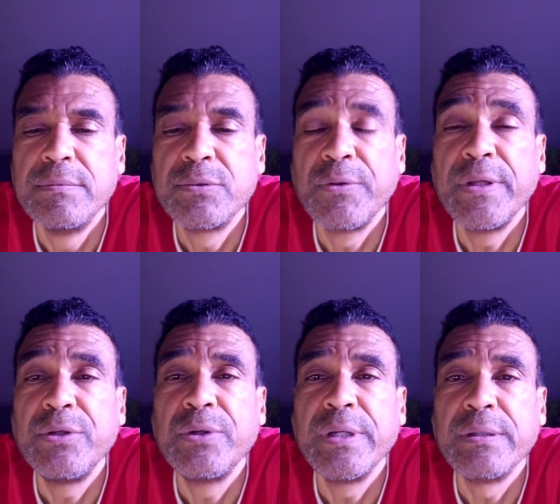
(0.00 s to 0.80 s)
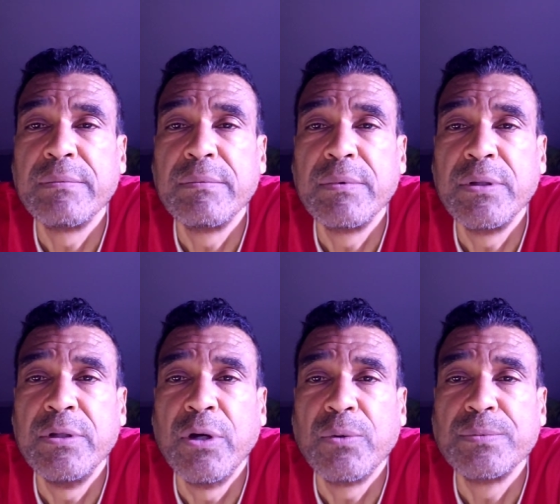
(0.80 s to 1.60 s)
so that you can
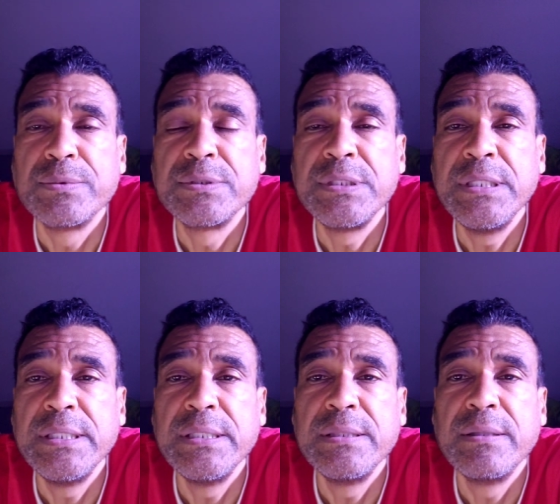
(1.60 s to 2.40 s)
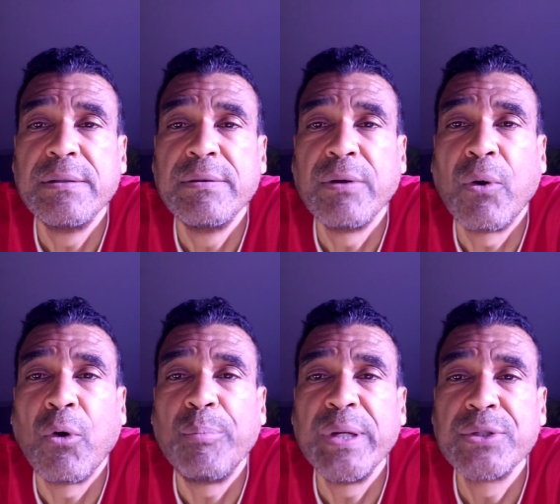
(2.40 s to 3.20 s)
you know see the
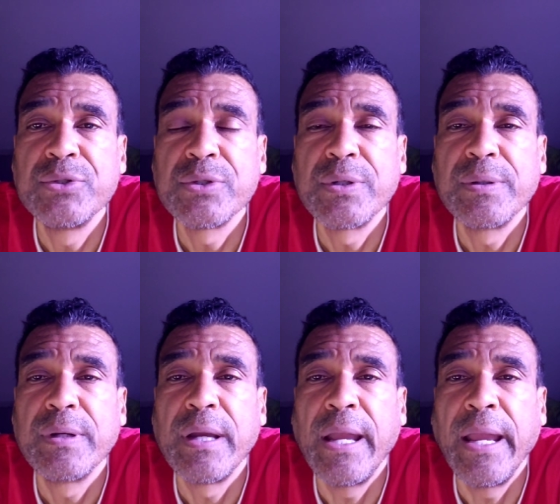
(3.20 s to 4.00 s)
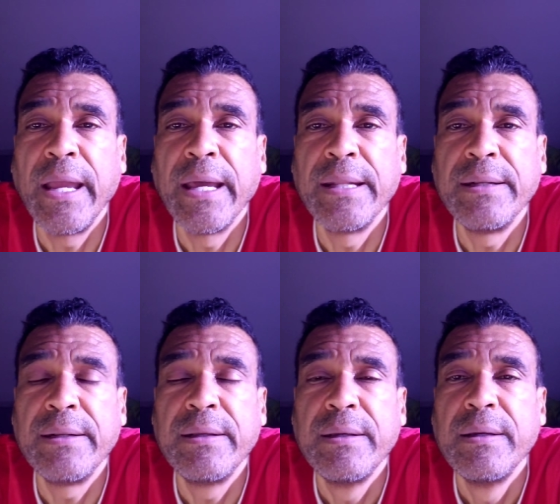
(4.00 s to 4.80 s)
whole picture
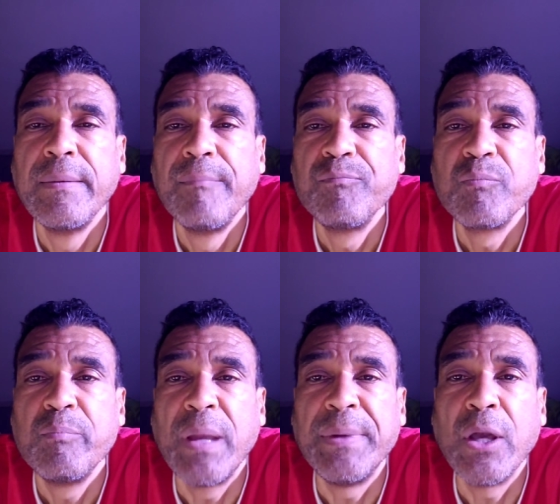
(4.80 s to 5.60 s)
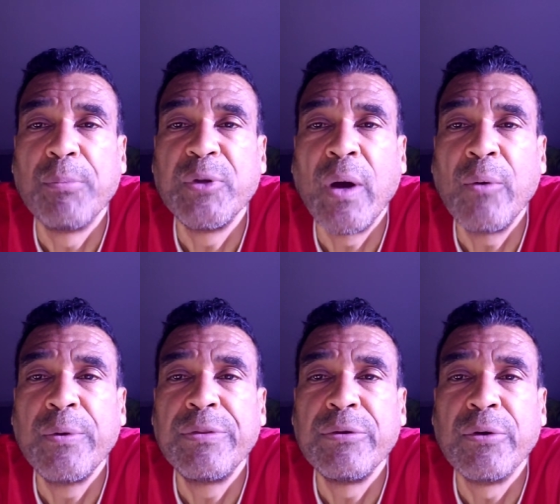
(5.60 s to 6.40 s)
and maybe help you out
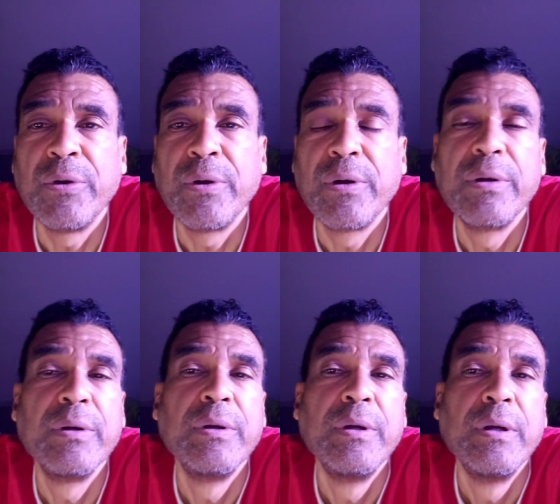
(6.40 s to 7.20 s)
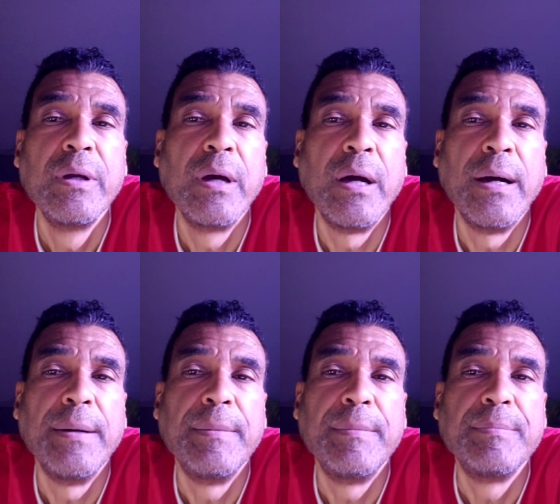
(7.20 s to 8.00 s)
with your
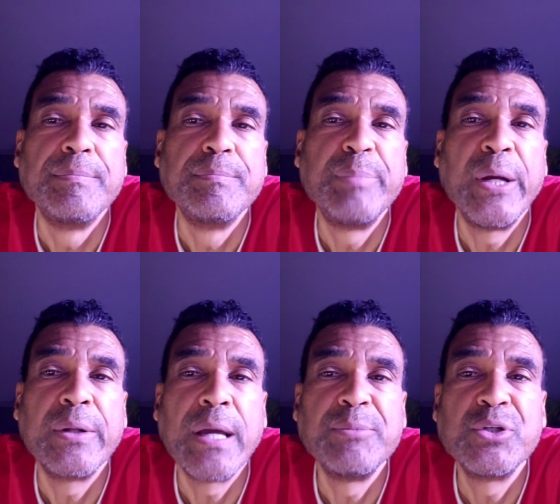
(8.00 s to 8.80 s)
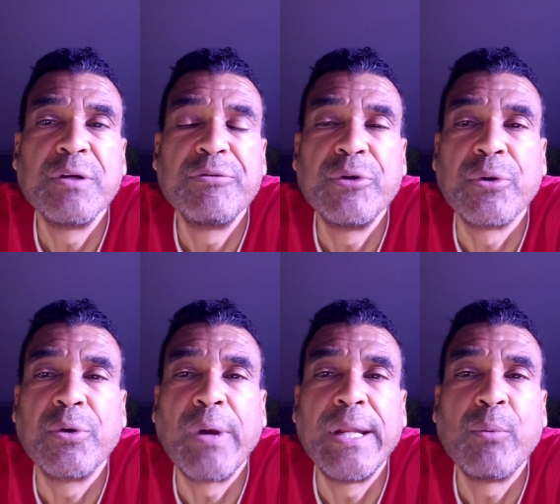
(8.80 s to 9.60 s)
um, paradigm shift, your
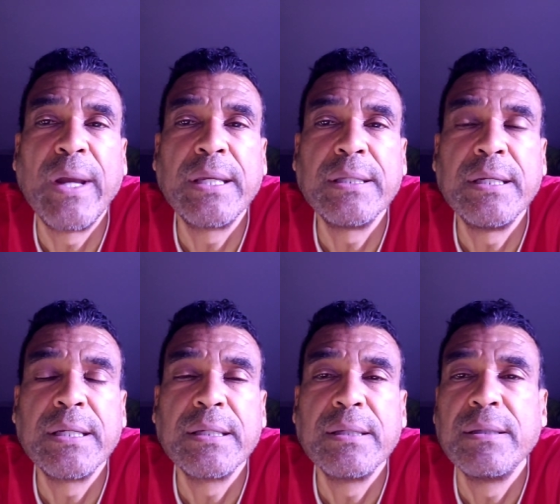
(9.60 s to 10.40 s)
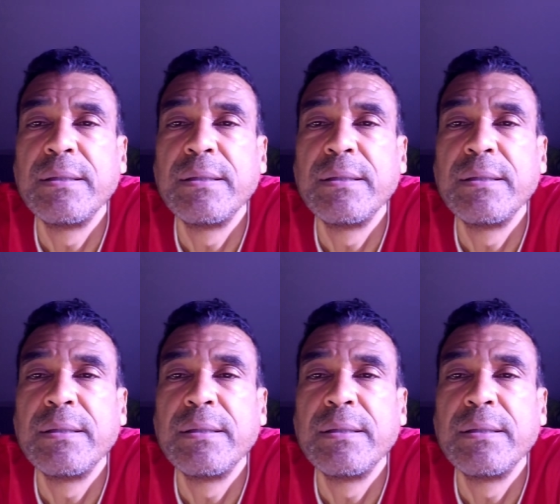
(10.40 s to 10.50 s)
great awakening,